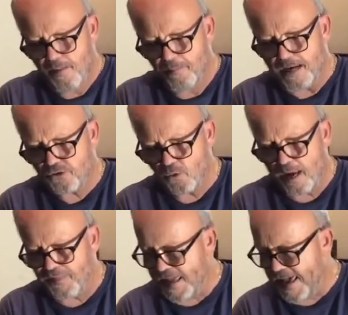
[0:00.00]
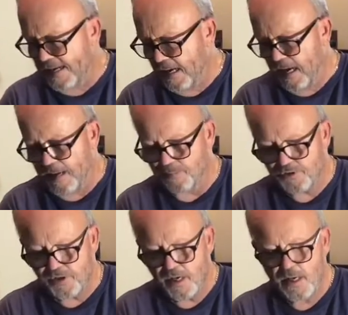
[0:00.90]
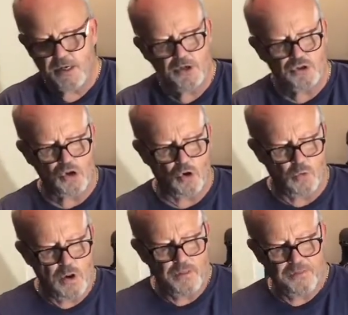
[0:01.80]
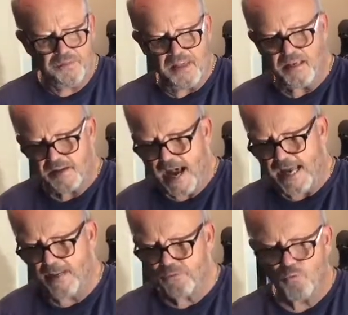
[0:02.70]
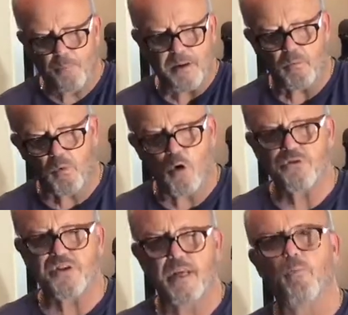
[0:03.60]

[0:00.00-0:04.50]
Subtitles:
My store had the Anaheims. So these items will be roasted.